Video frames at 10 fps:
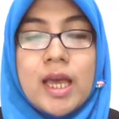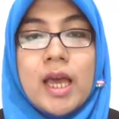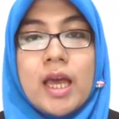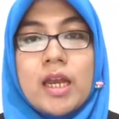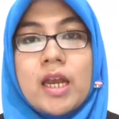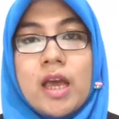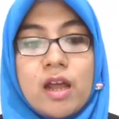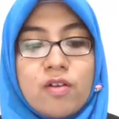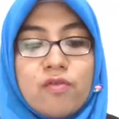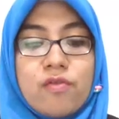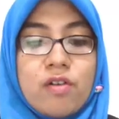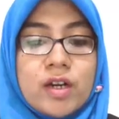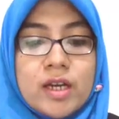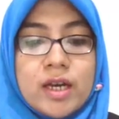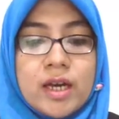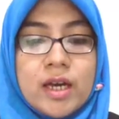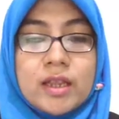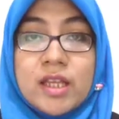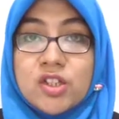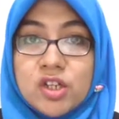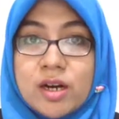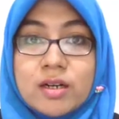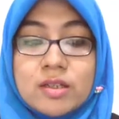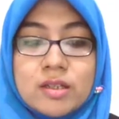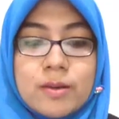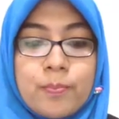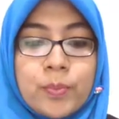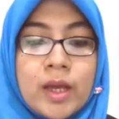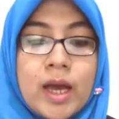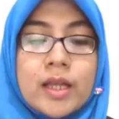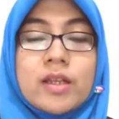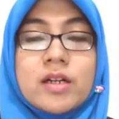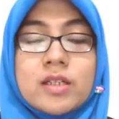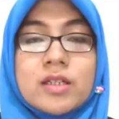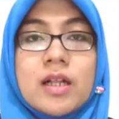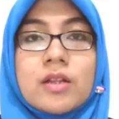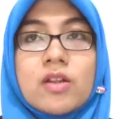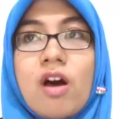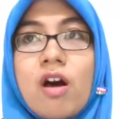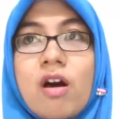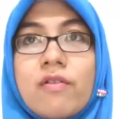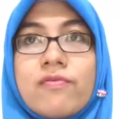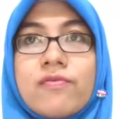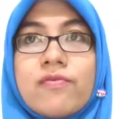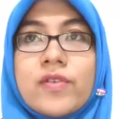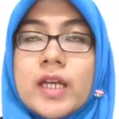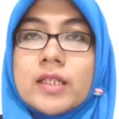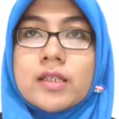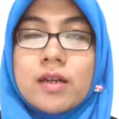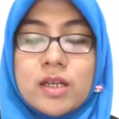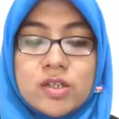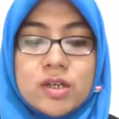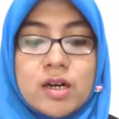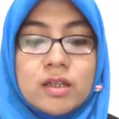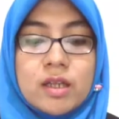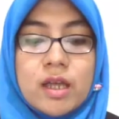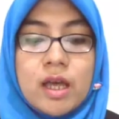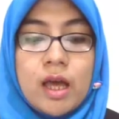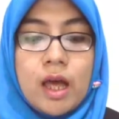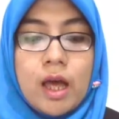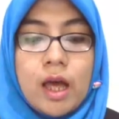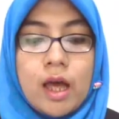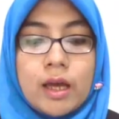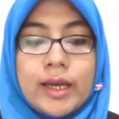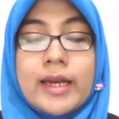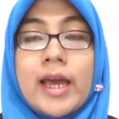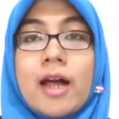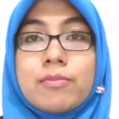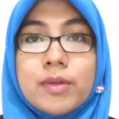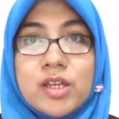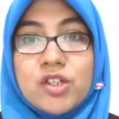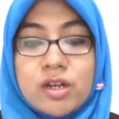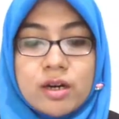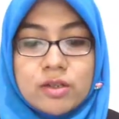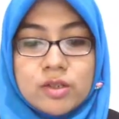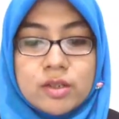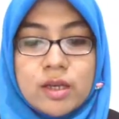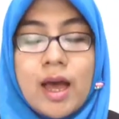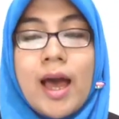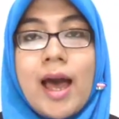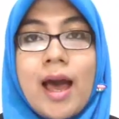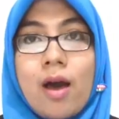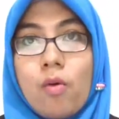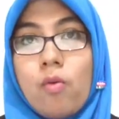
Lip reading: And then for the teachers, the result of this research can help teachers how